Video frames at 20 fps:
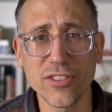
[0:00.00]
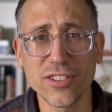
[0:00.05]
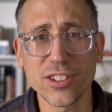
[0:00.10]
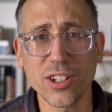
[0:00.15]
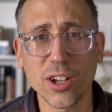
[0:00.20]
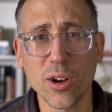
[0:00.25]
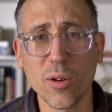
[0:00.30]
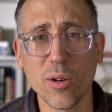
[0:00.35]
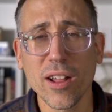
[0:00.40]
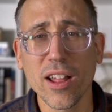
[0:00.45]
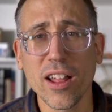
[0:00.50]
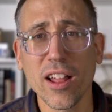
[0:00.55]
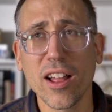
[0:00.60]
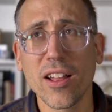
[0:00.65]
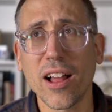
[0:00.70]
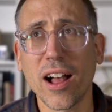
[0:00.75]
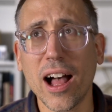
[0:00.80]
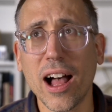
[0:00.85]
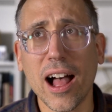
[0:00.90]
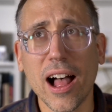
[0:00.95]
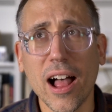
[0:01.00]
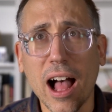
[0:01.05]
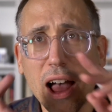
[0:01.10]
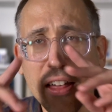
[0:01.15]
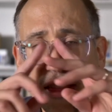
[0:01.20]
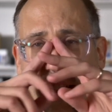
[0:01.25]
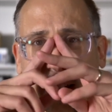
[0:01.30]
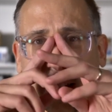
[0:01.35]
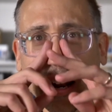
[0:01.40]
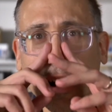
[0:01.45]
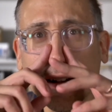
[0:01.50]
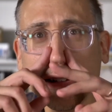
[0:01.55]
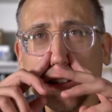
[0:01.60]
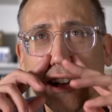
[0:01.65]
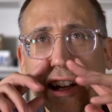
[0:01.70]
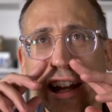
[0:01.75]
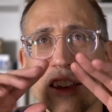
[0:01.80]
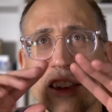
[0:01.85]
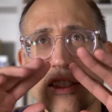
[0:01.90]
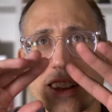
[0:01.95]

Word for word: So uh, I think when I was looking,